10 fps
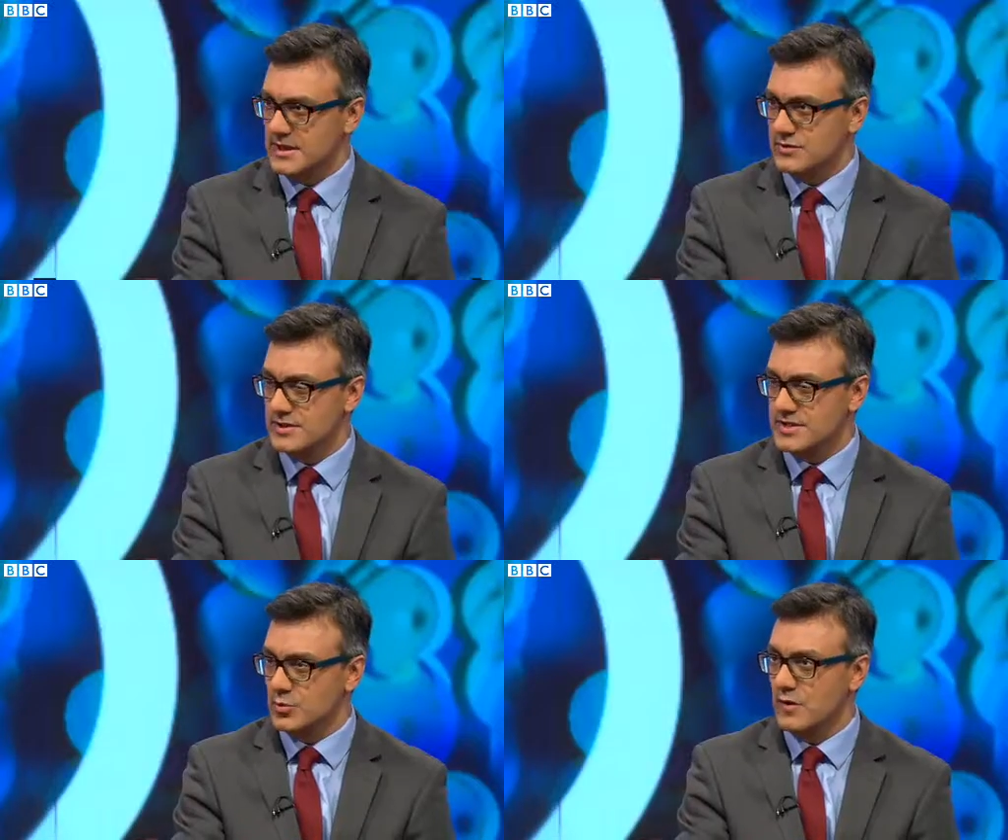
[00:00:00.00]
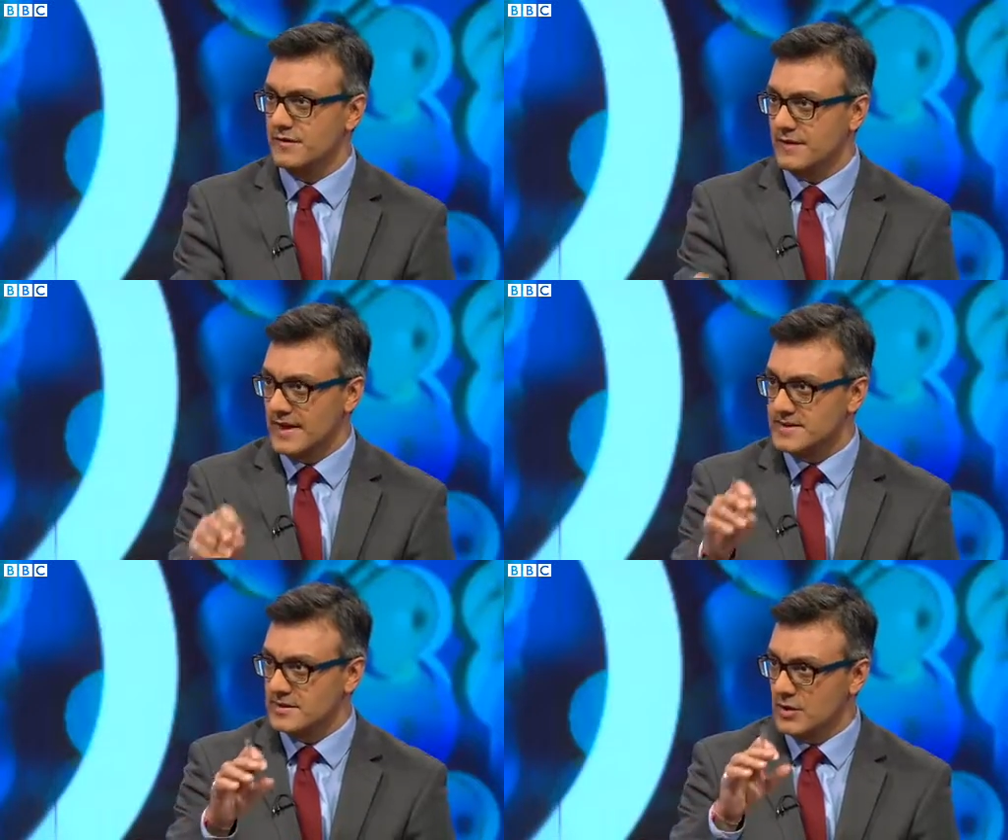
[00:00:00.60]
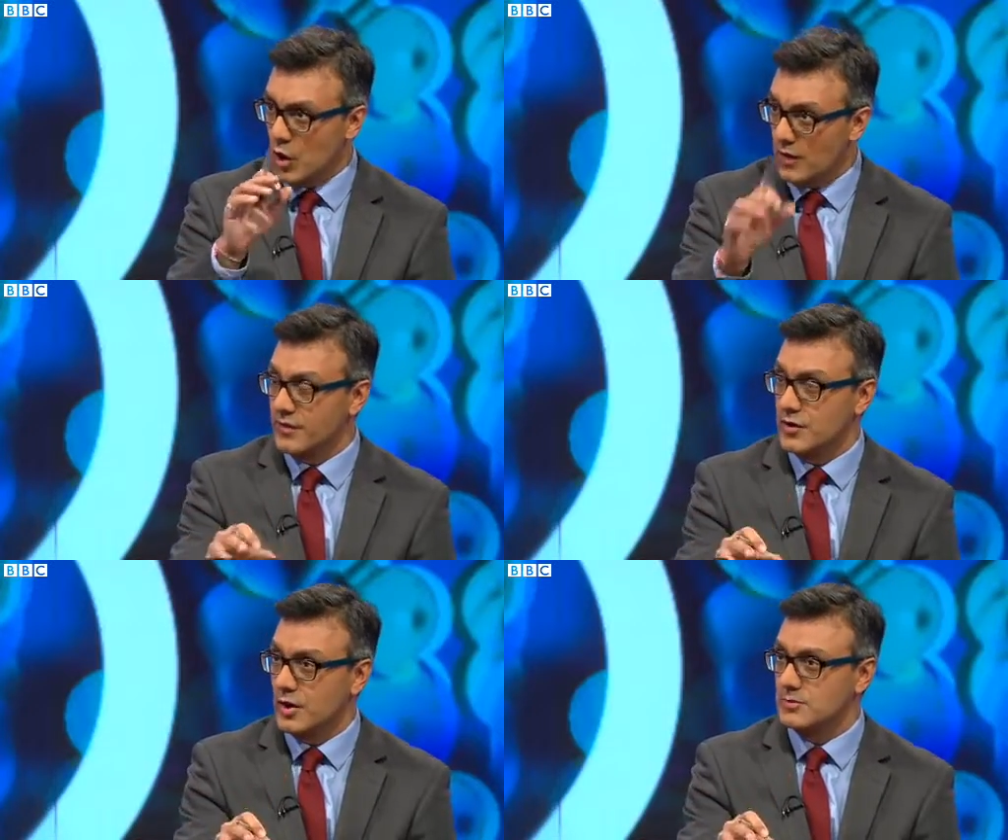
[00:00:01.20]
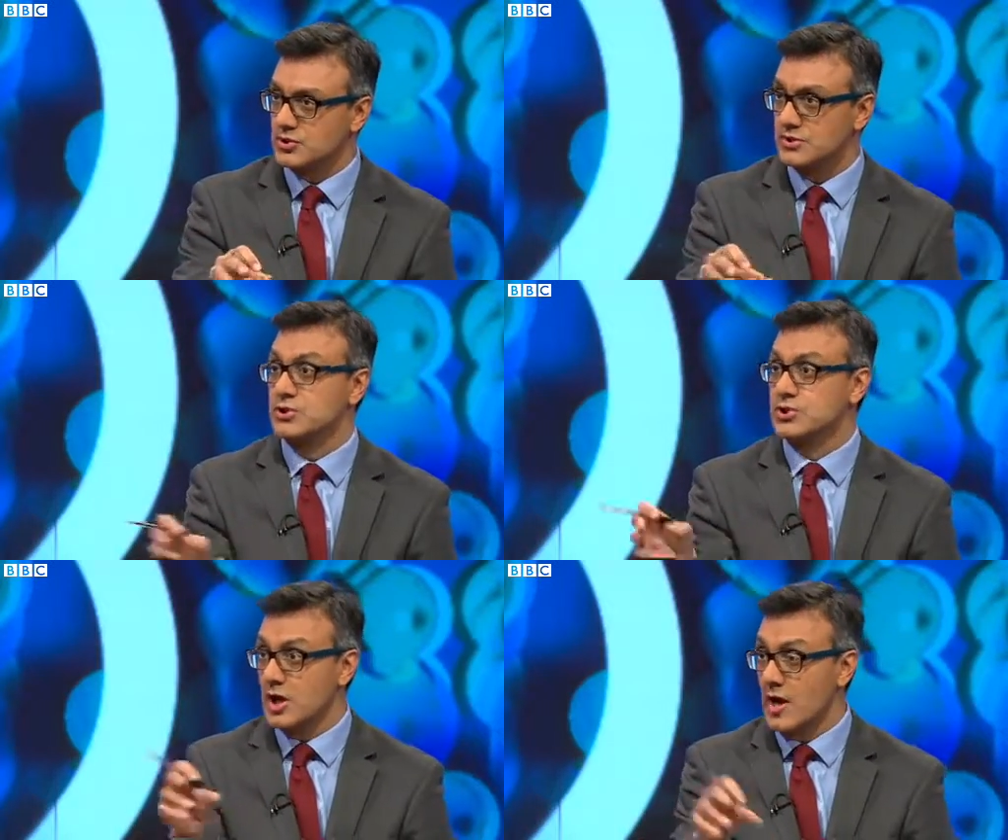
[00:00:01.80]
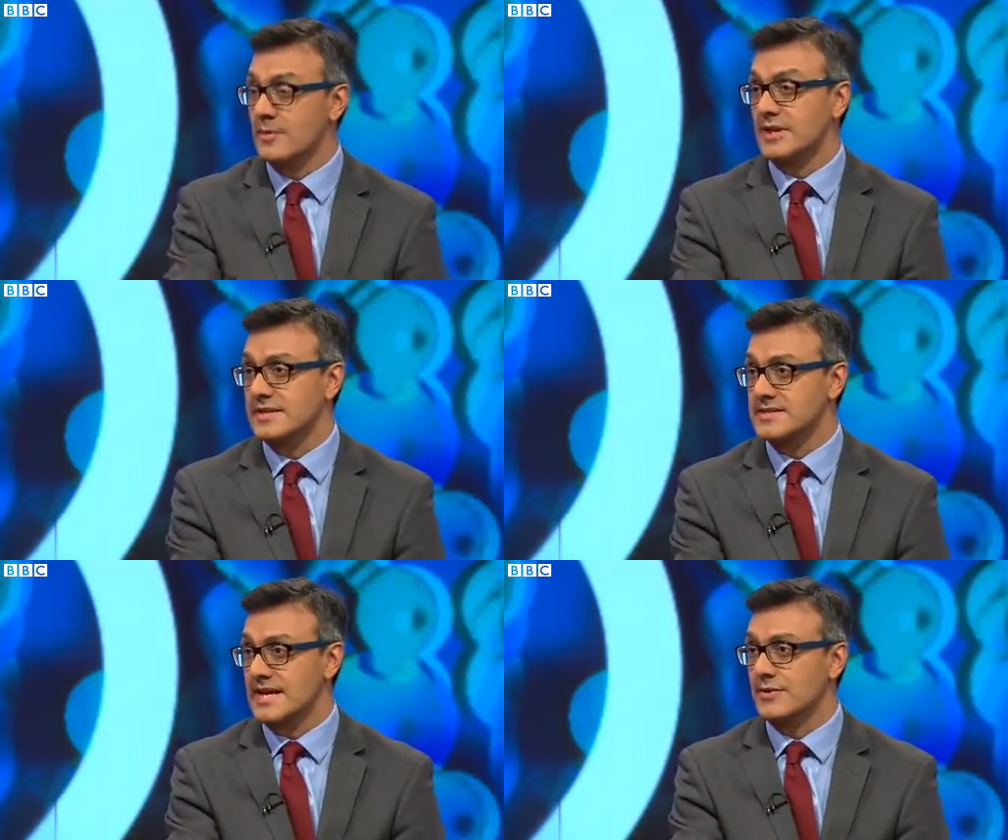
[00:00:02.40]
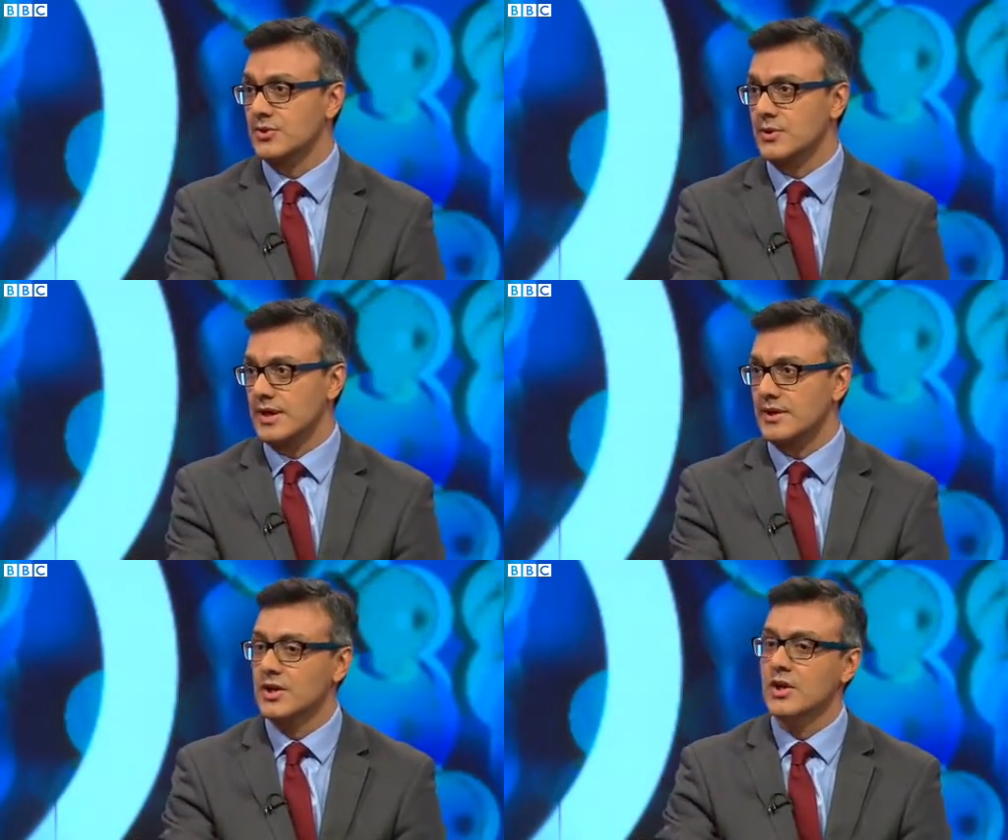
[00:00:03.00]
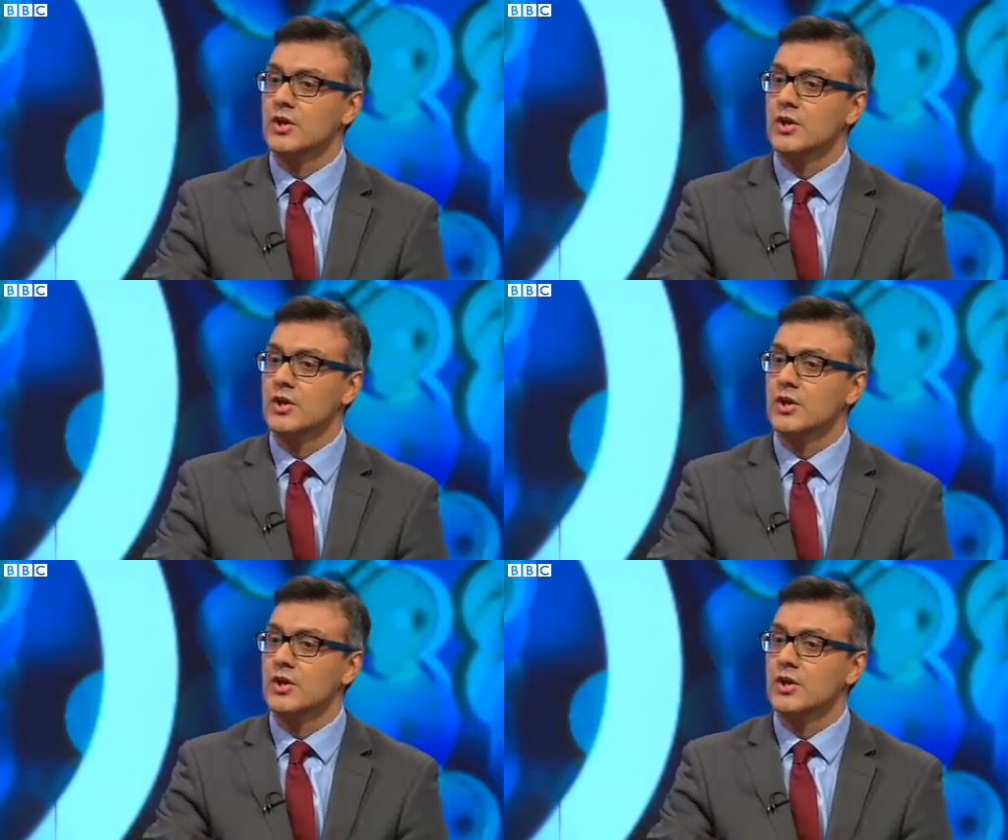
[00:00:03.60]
country to offer that third option. Germany is now doing it.